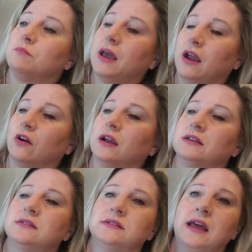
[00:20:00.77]

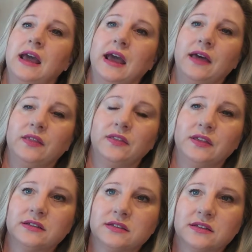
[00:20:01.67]
Paris. And then
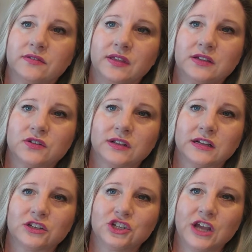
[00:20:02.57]
this is, these are
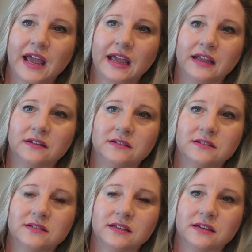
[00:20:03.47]
little
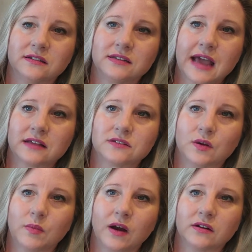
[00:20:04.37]
chains, the
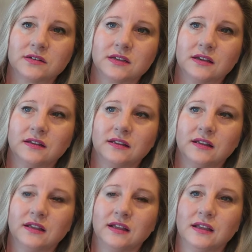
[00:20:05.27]
tassel part.
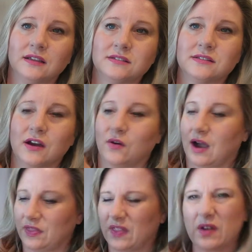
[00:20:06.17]
So I
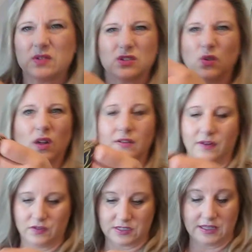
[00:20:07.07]
thought that was cool. I've
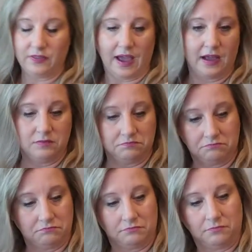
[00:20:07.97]
never seen that
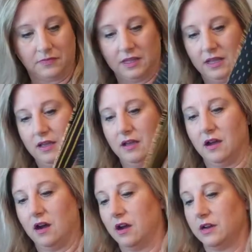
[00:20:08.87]

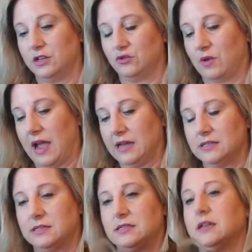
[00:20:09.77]
on a
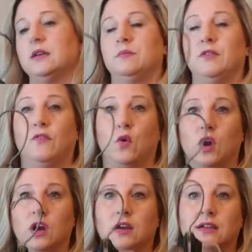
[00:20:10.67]
dress
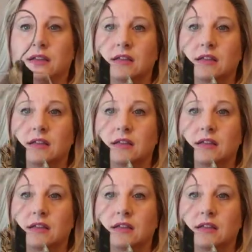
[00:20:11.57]
before.